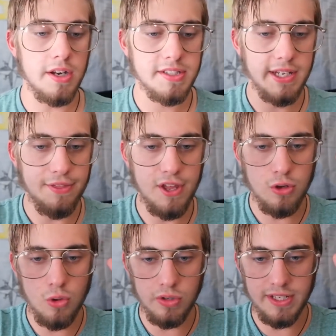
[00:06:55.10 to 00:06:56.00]
Honestly, I
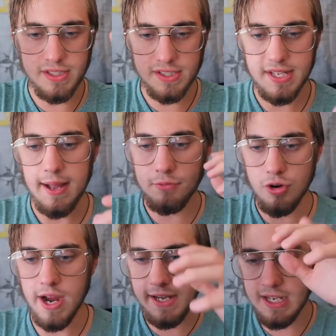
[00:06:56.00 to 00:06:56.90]
think Google needs to stop
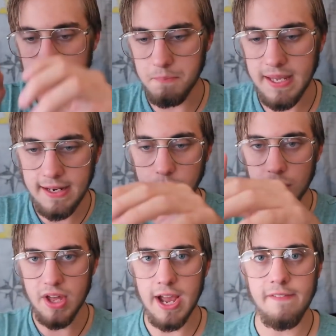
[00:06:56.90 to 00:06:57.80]
trying to compete
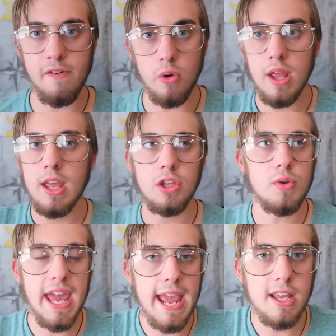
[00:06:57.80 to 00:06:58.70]
with iPhone.
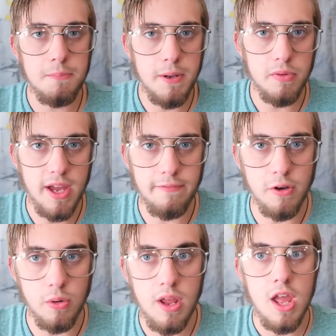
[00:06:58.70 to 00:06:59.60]
You can't compete with
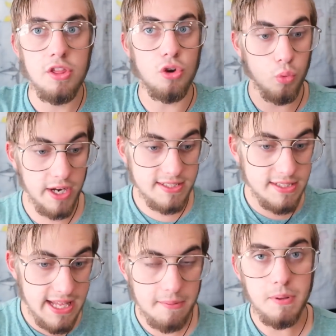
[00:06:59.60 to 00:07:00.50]
iPhone. The
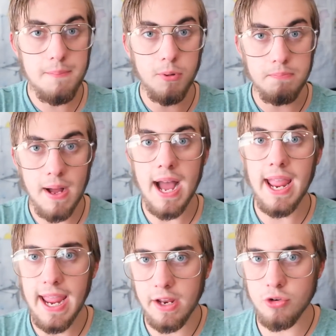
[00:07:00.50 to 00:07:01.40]
reason that people
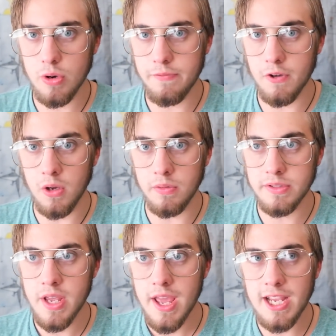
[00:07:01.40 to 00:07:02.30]
buy Android
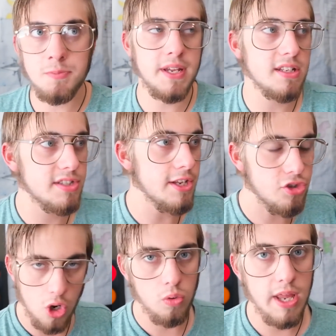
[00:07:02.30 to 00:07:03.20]
phones is because they
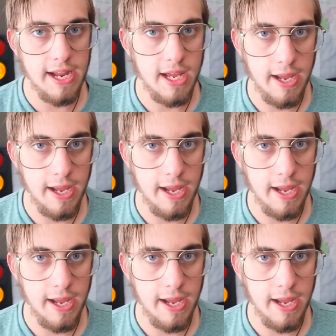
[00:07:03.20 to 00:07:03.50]
don't like